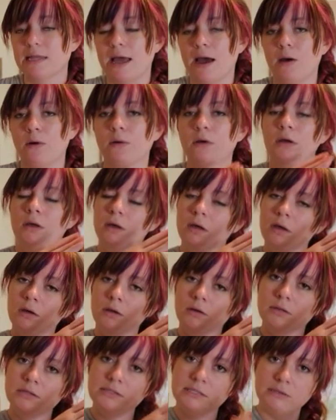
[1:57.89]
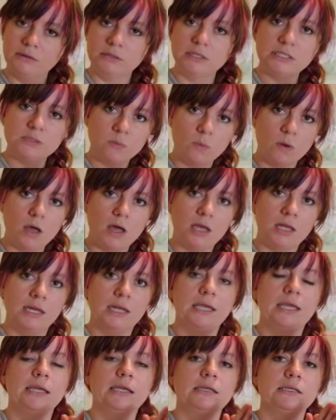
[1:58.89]
Now, Series
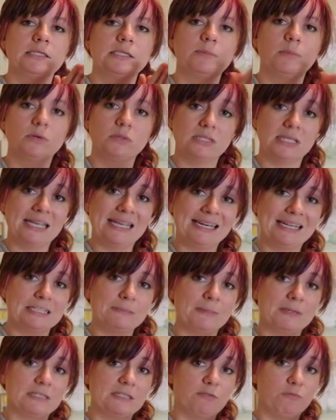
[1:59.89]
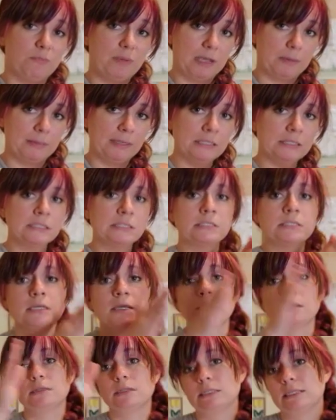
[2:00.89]
1 is the most inexpensive pigments.
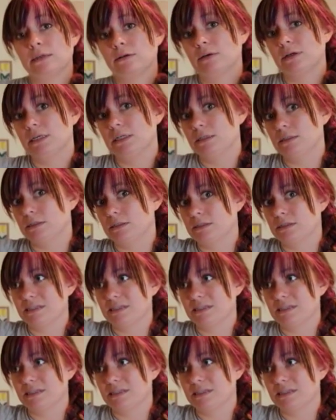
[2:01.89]
Series